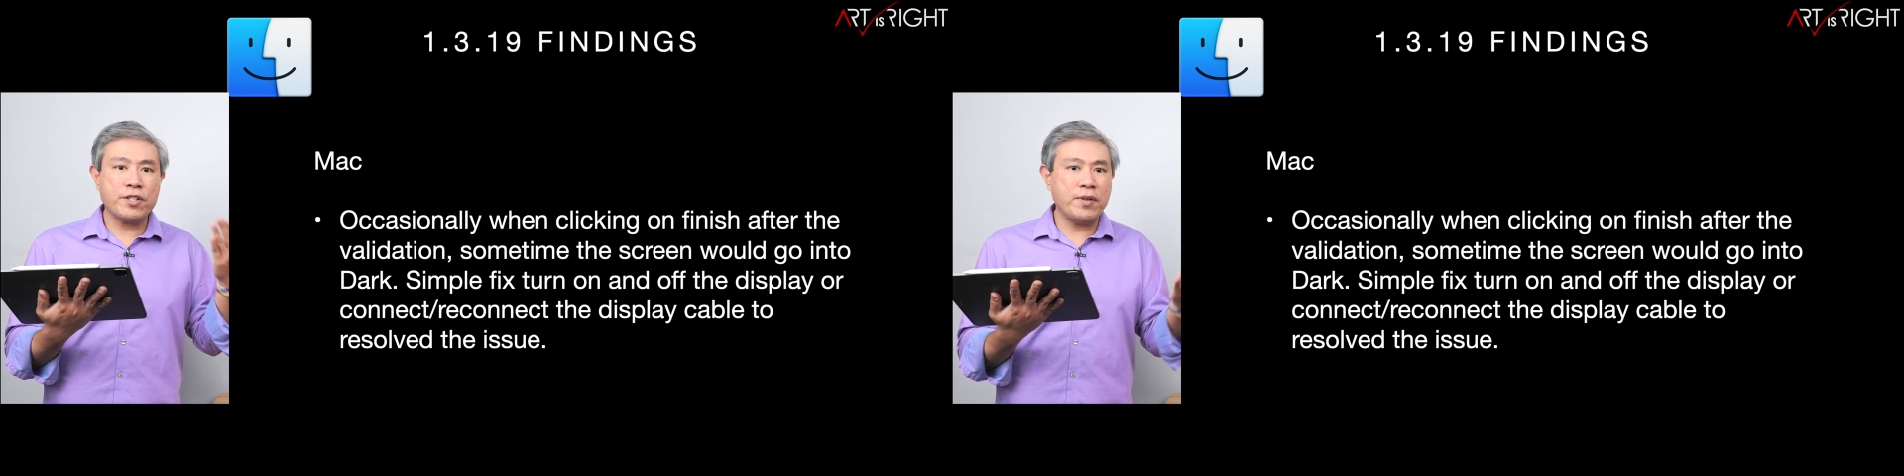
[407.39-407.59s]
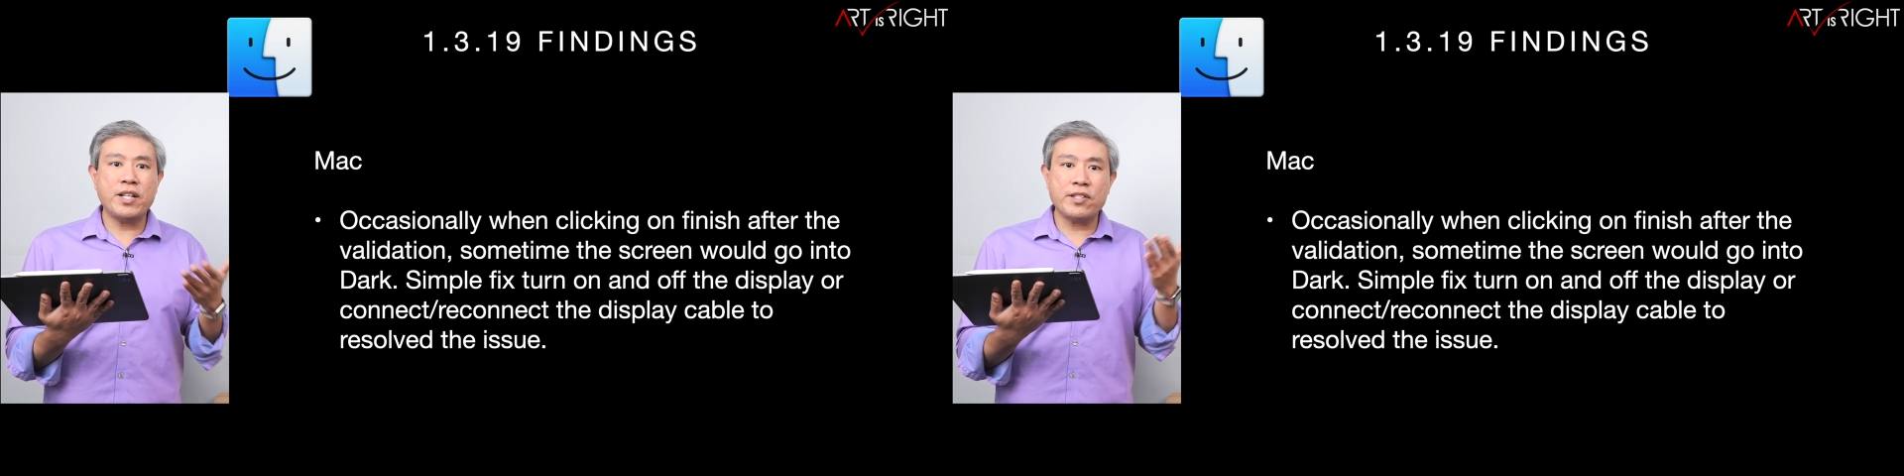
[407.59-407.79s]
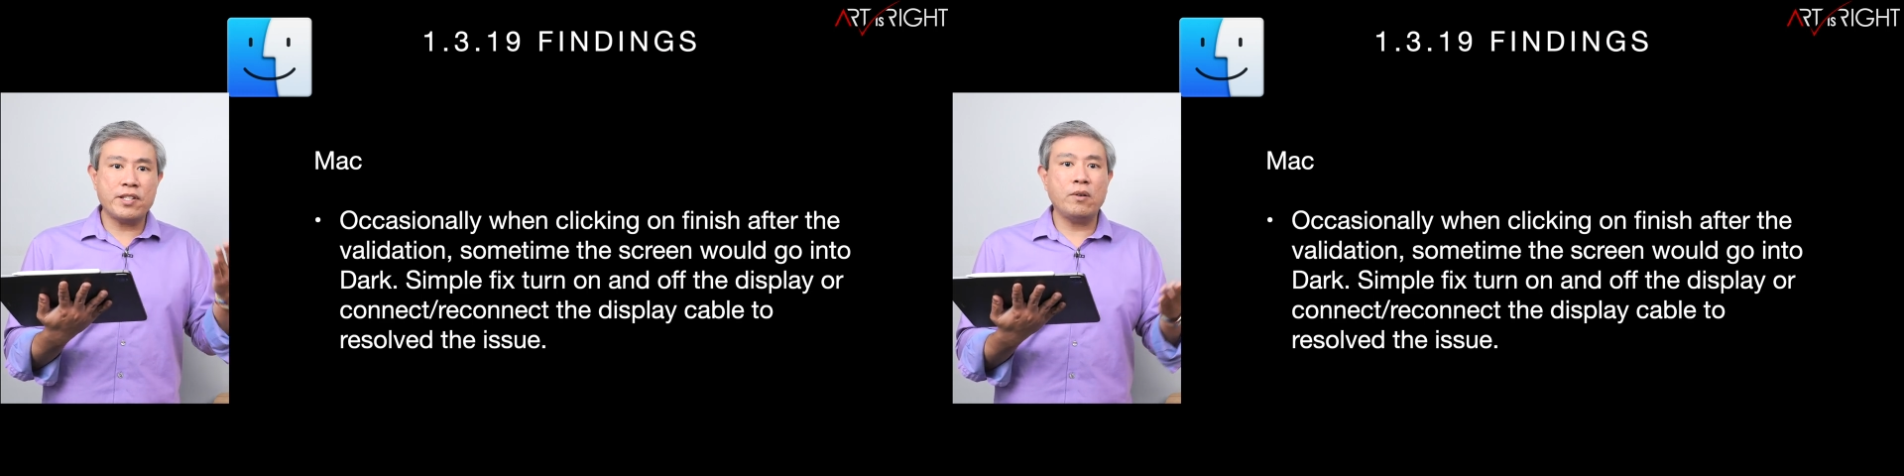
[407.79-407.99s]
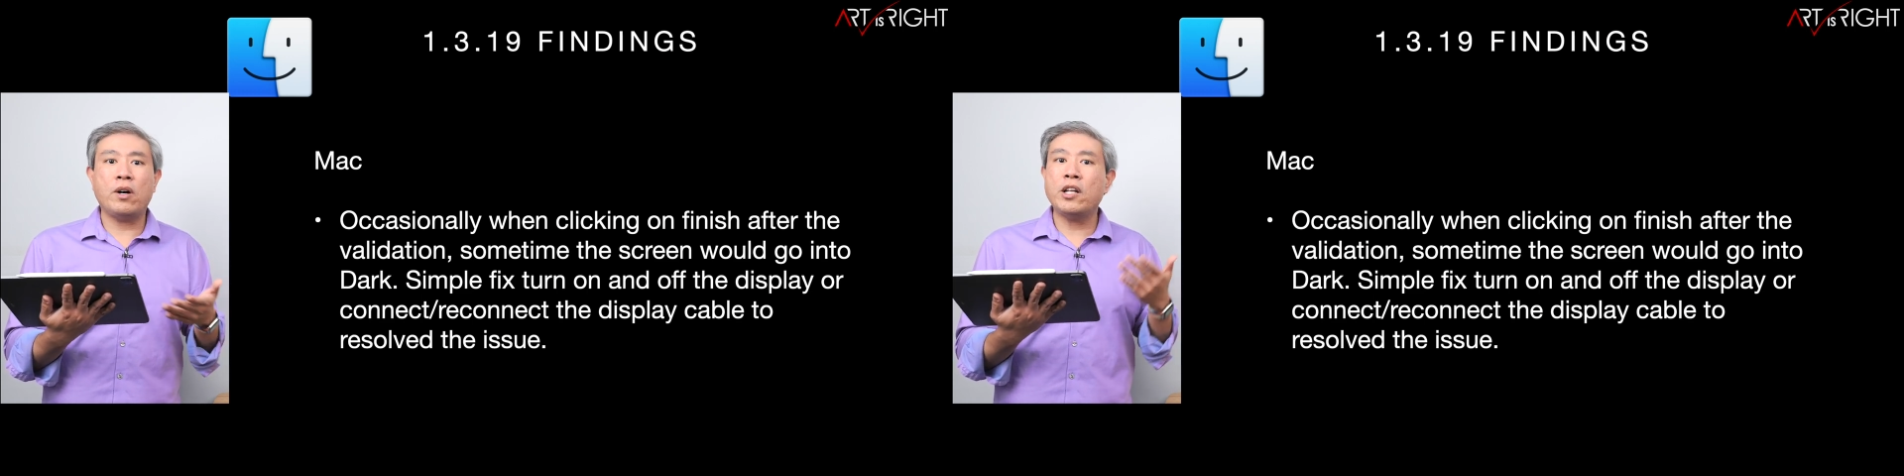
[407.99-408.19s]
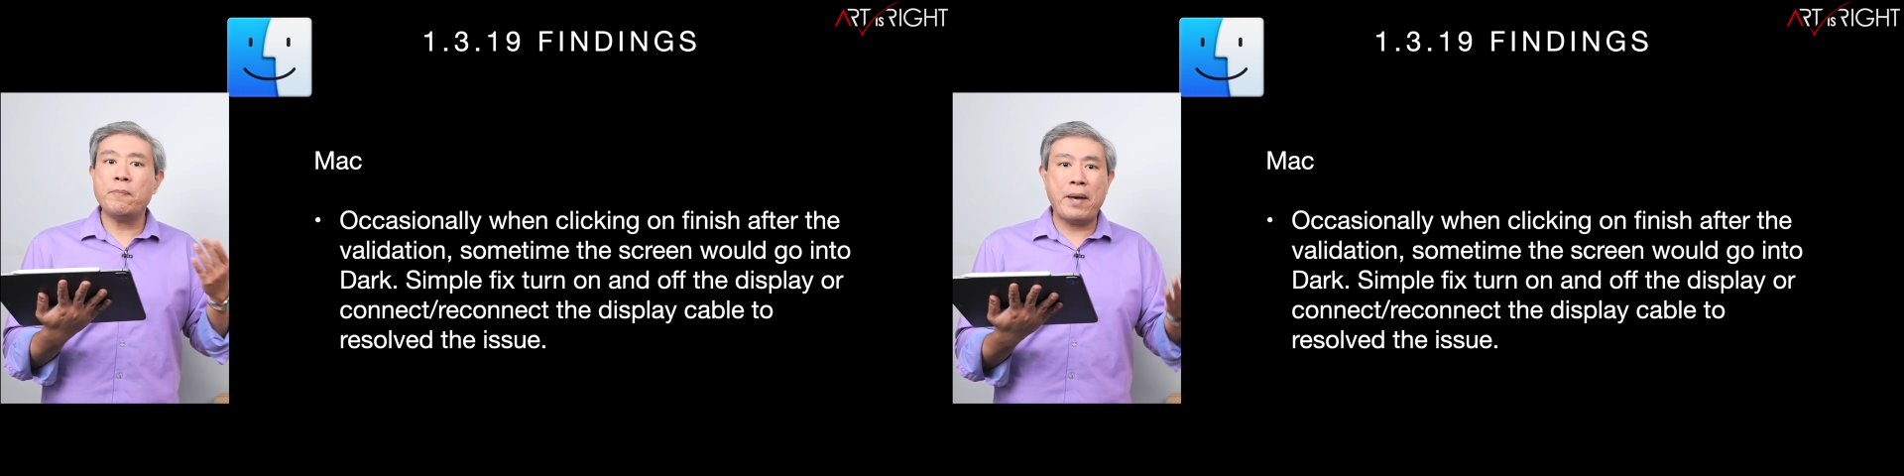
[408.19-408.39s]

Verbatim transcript: the screen is still on, the